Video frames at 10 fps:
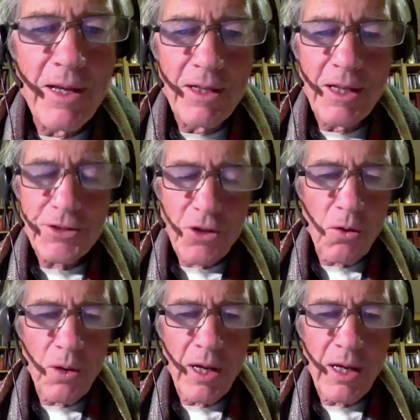Let's
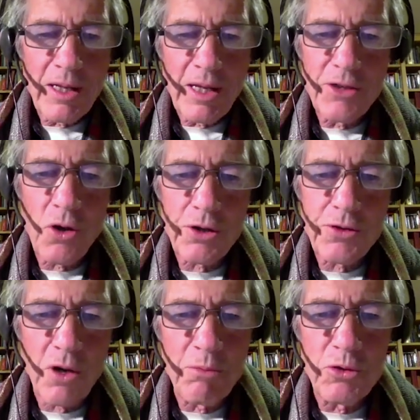go and talk
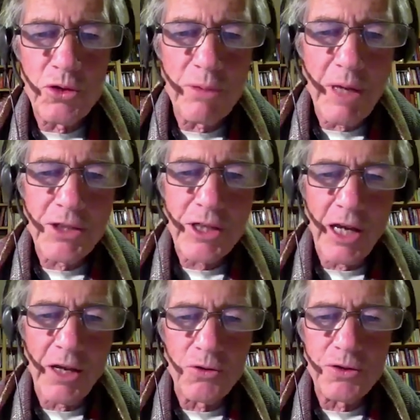to our museum
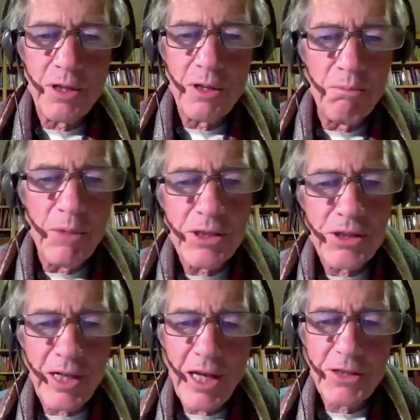educators, Mitch
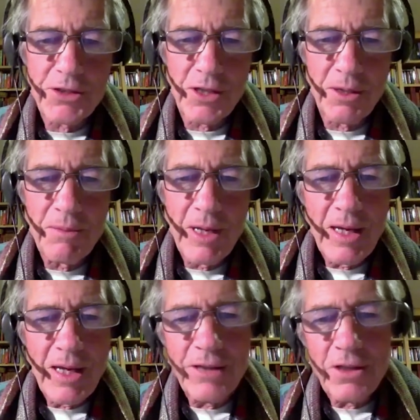and Asa,
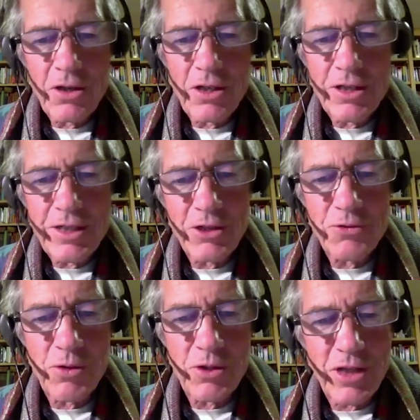and they're going to tell
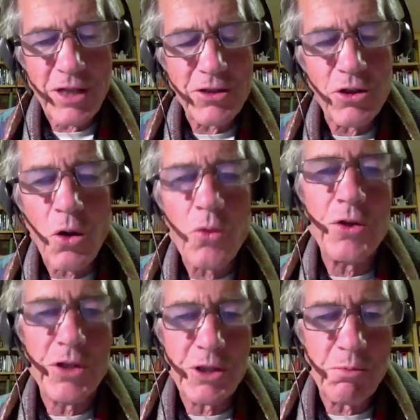us what it's like to go to
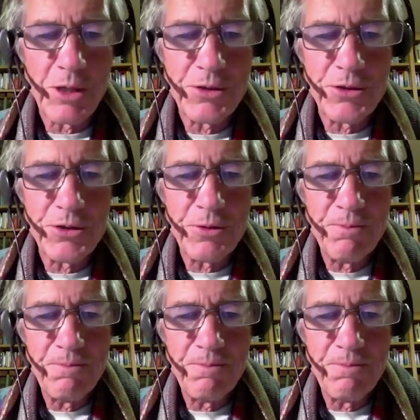these places.